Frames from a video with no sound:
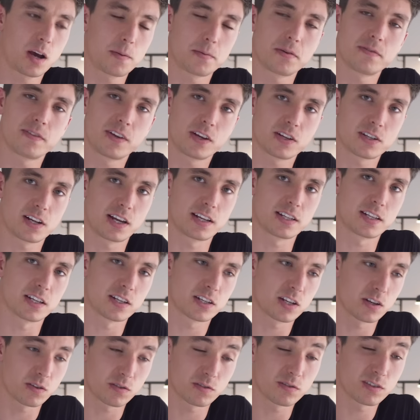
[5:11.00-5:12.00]
couple of videos later,
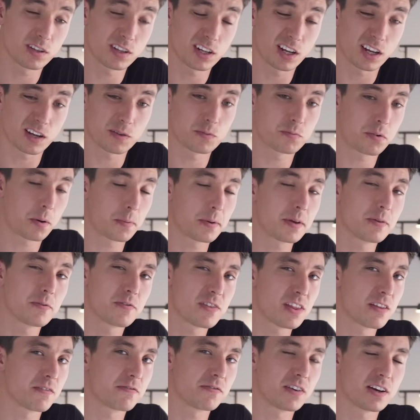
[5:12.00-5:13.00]
so like probably
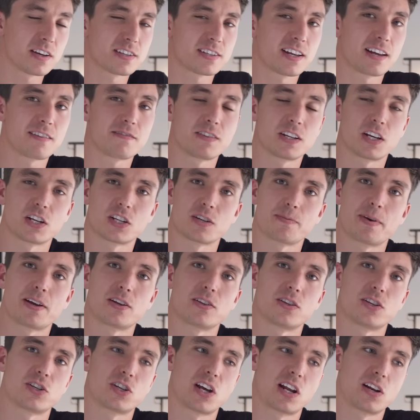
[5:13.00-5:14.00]
within the first ten videos I made
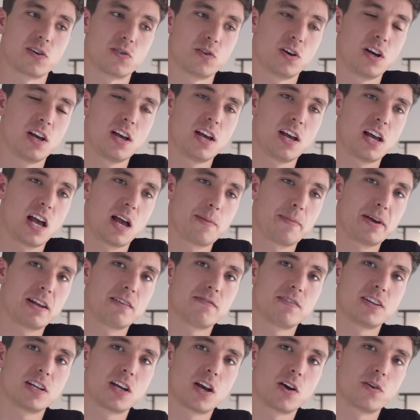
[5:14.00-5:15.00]
on the channel, I made
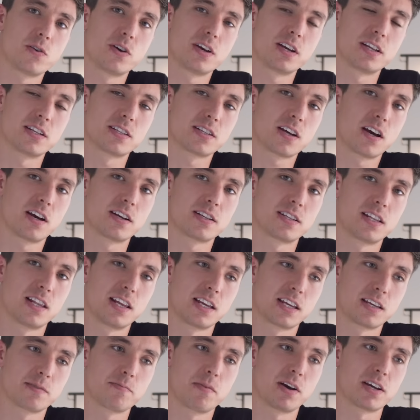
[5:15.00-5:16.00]
a video
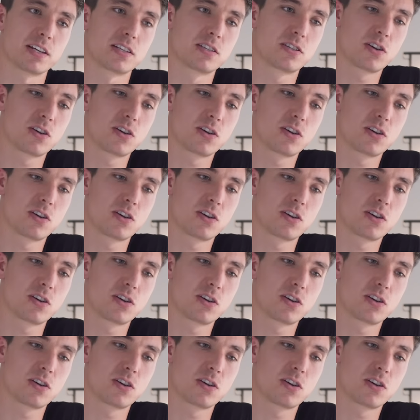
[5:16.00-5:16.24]
entitling my